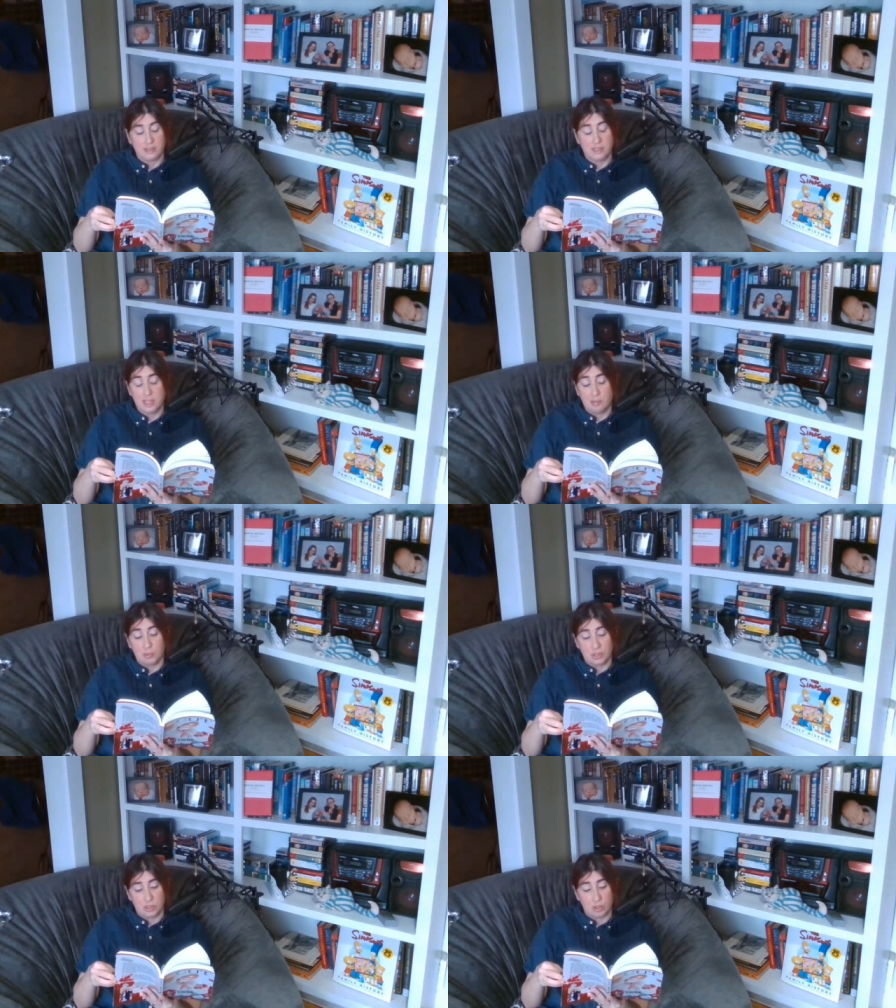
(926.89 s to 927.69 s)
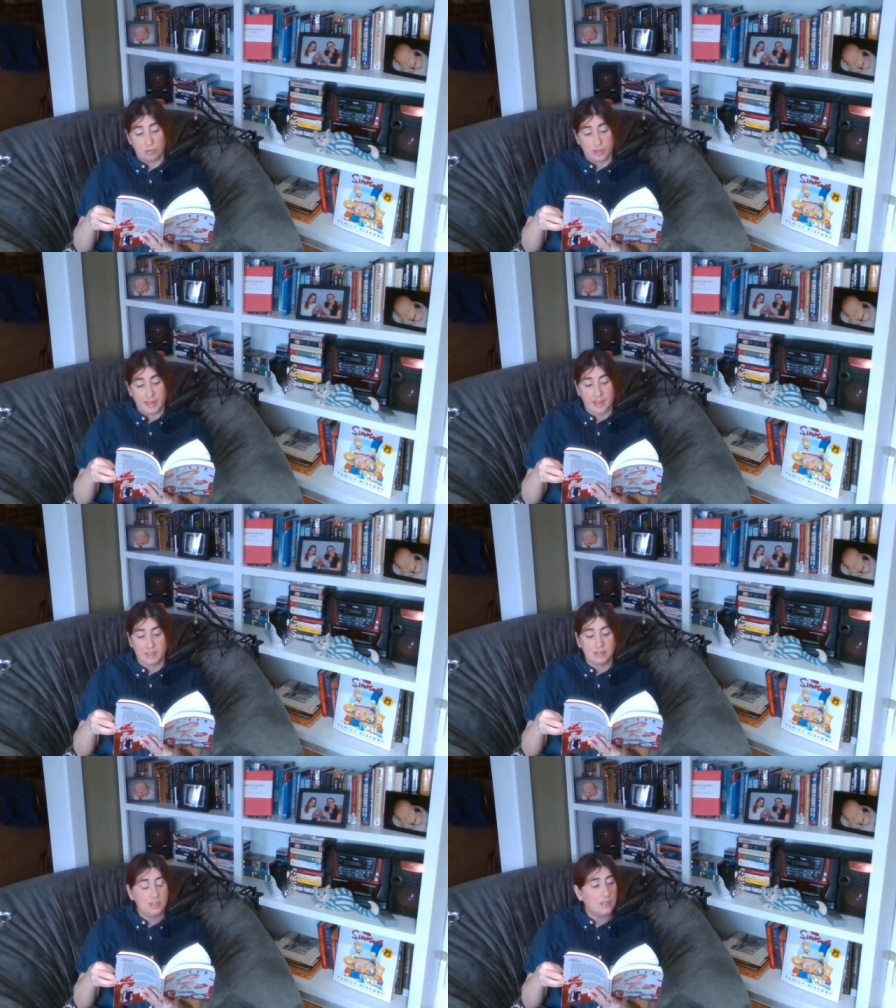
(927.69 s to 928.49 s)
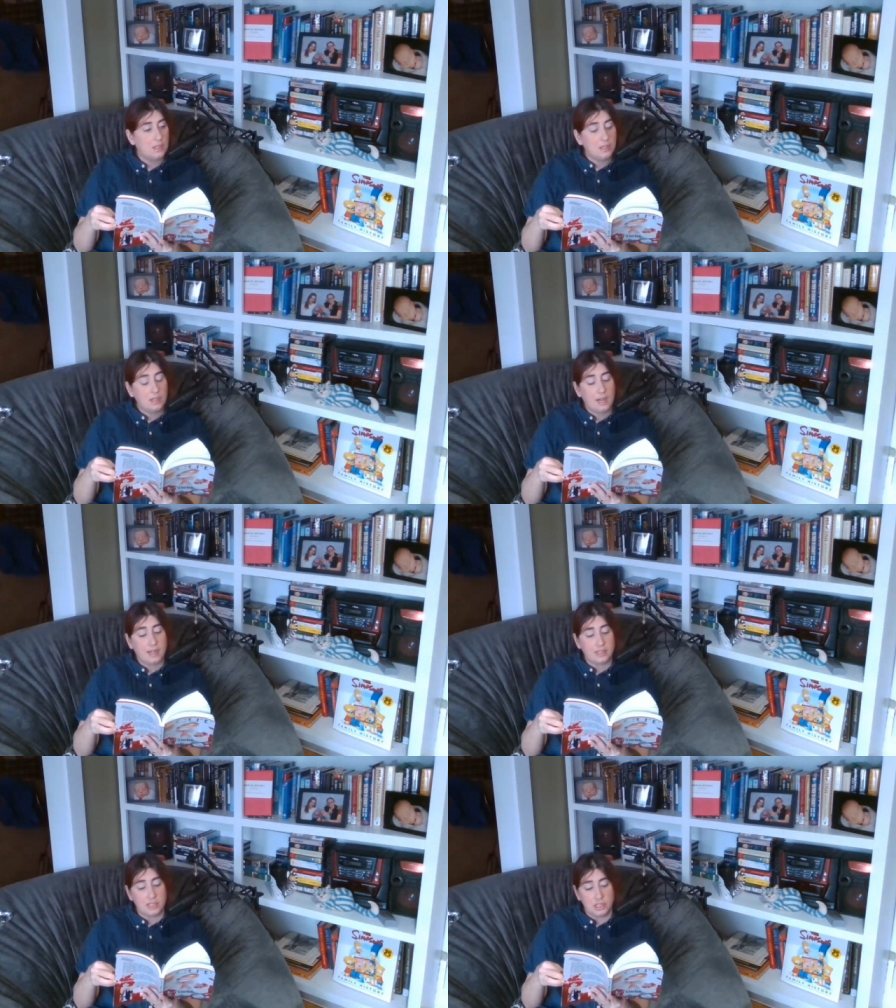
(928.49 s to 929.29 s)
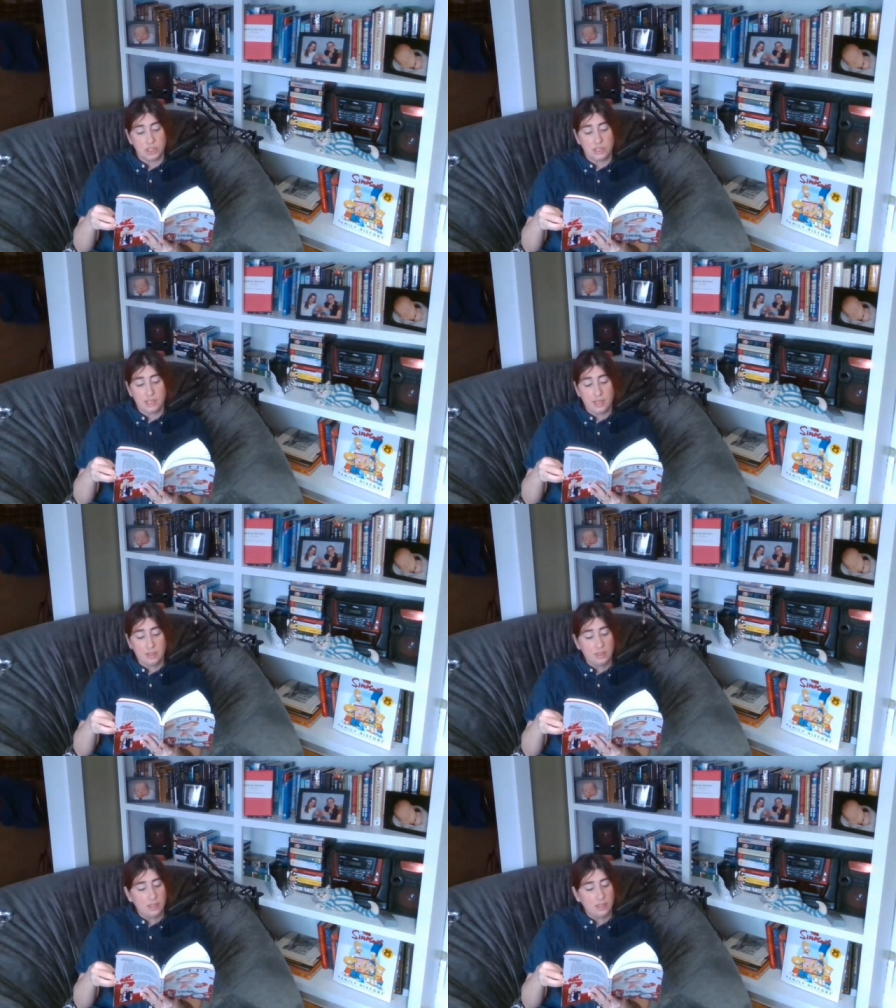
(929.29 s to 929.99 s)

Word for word: and Tim wouldn't go for that. Hot tea, she said.